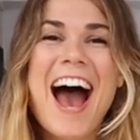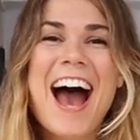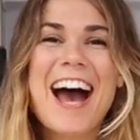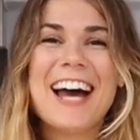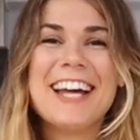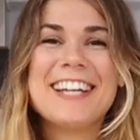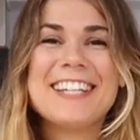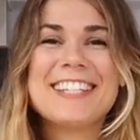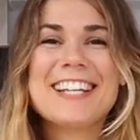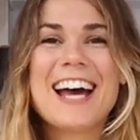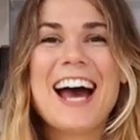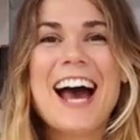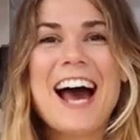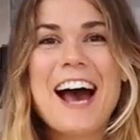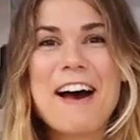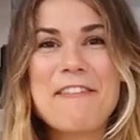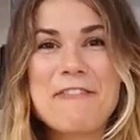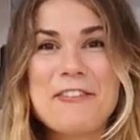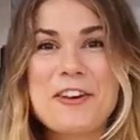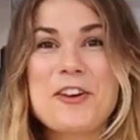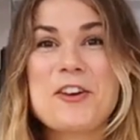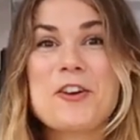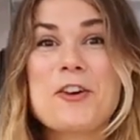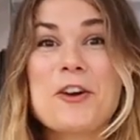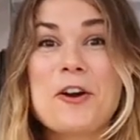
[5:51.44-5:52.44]
And
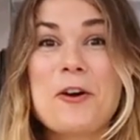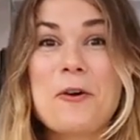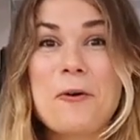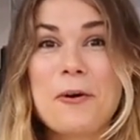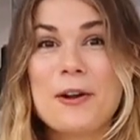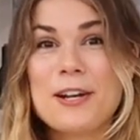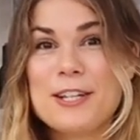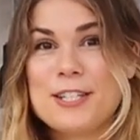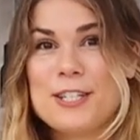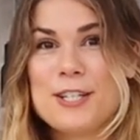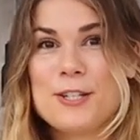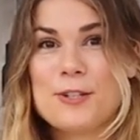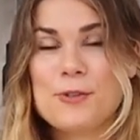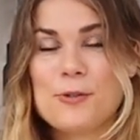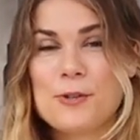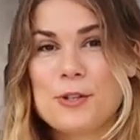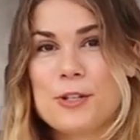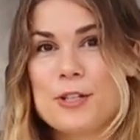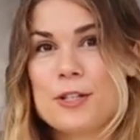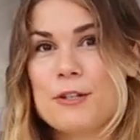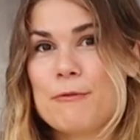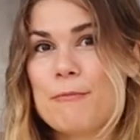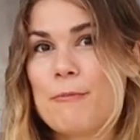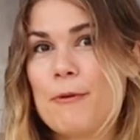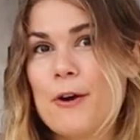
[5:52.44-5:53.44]
having good quality
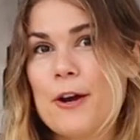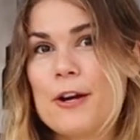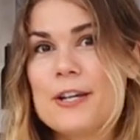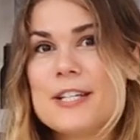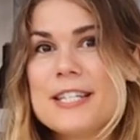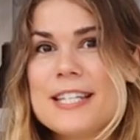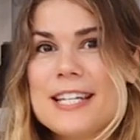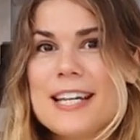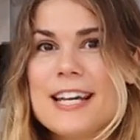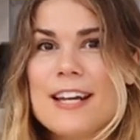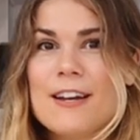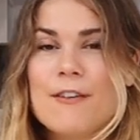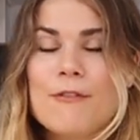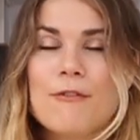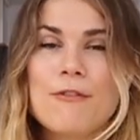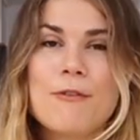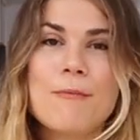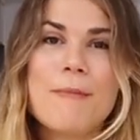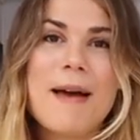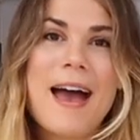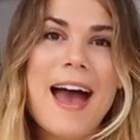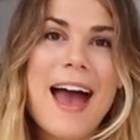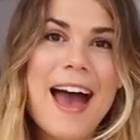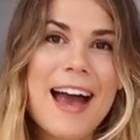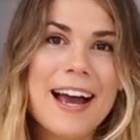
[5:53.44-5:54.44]
sources of protein
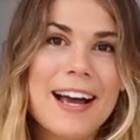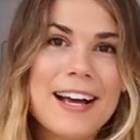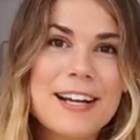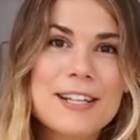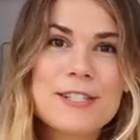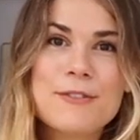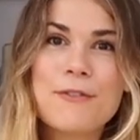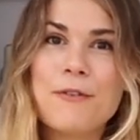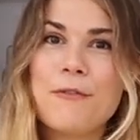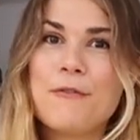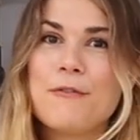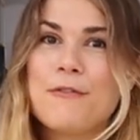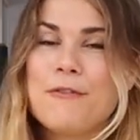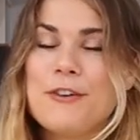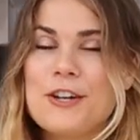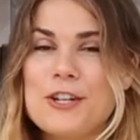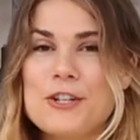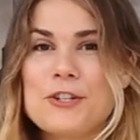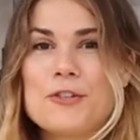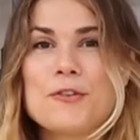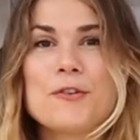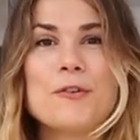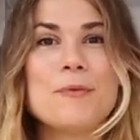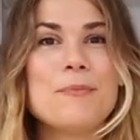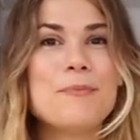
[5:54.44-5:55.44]
from eggs, from
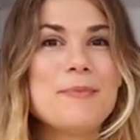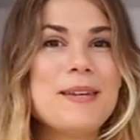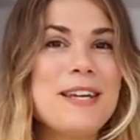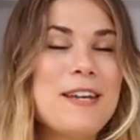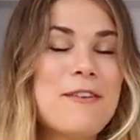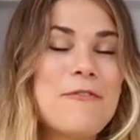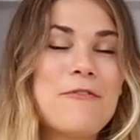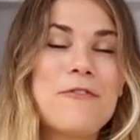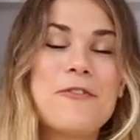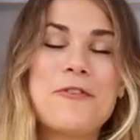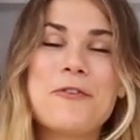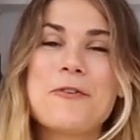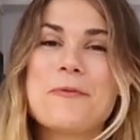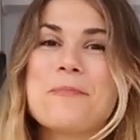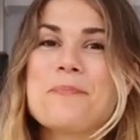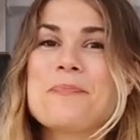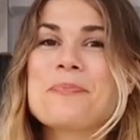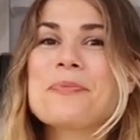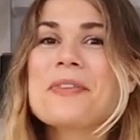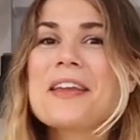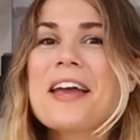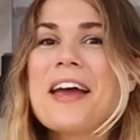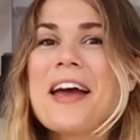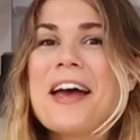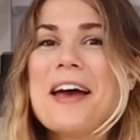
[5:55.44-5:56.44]
fish, from meat,
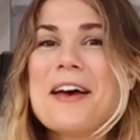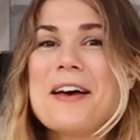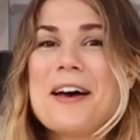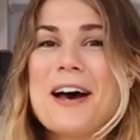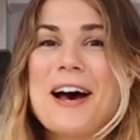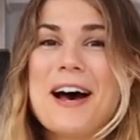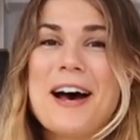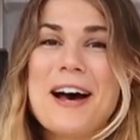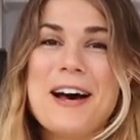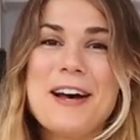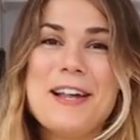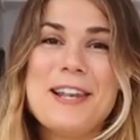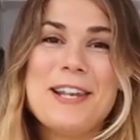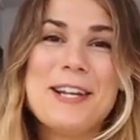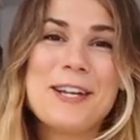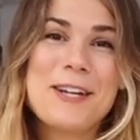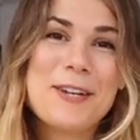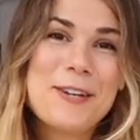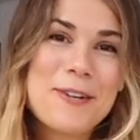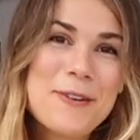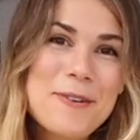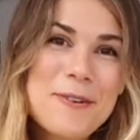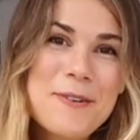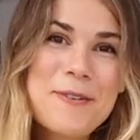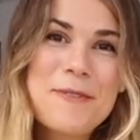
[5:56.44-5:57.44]
from
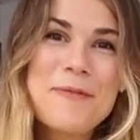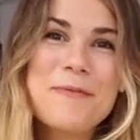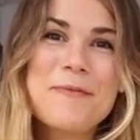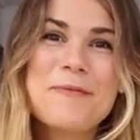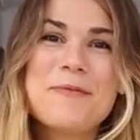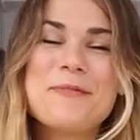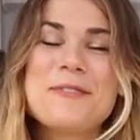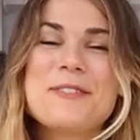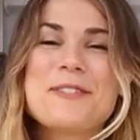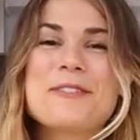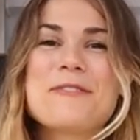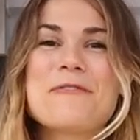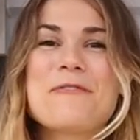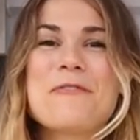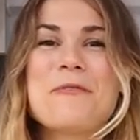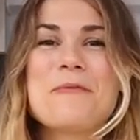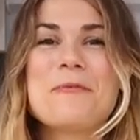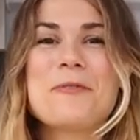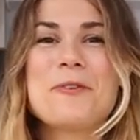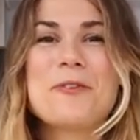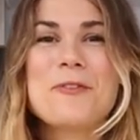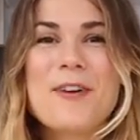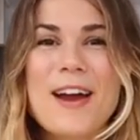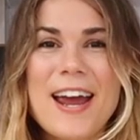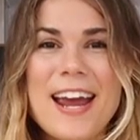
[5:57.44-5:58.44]
legumes,
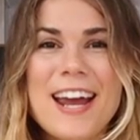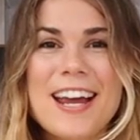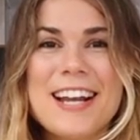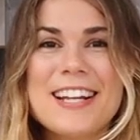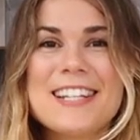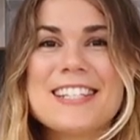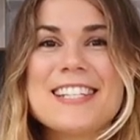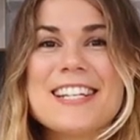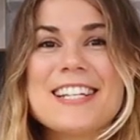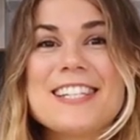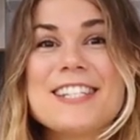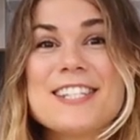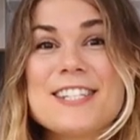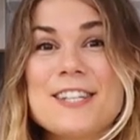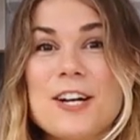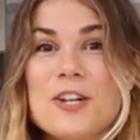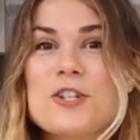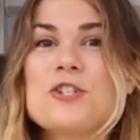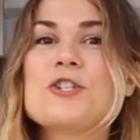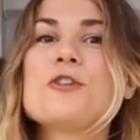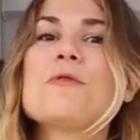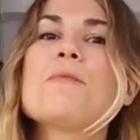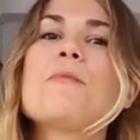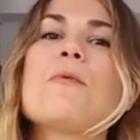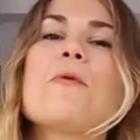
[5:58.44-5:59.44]
from grains is
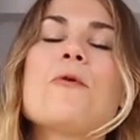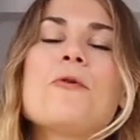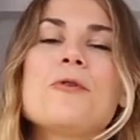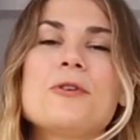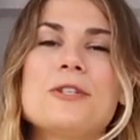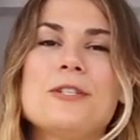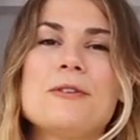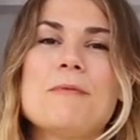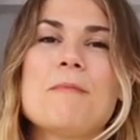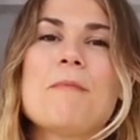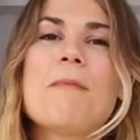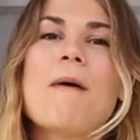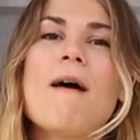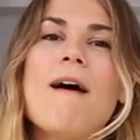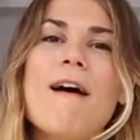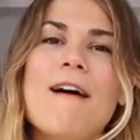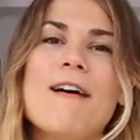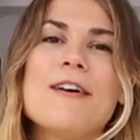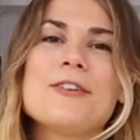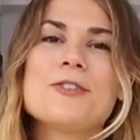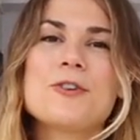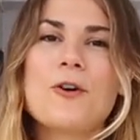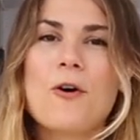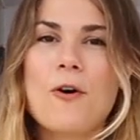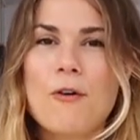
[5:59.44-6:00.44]
such an important
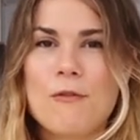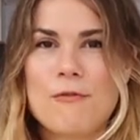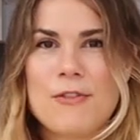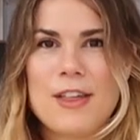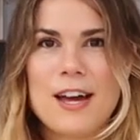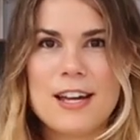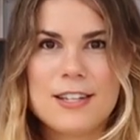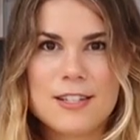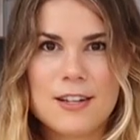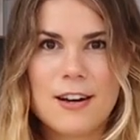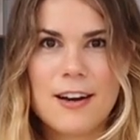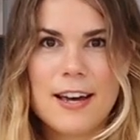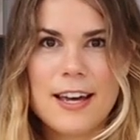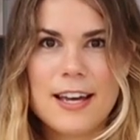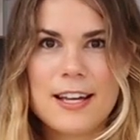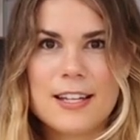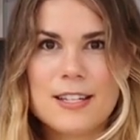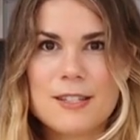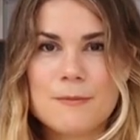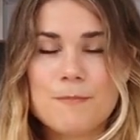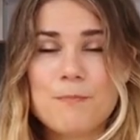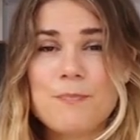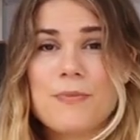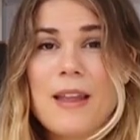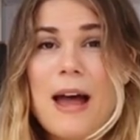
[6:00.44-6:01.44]
part of their diet.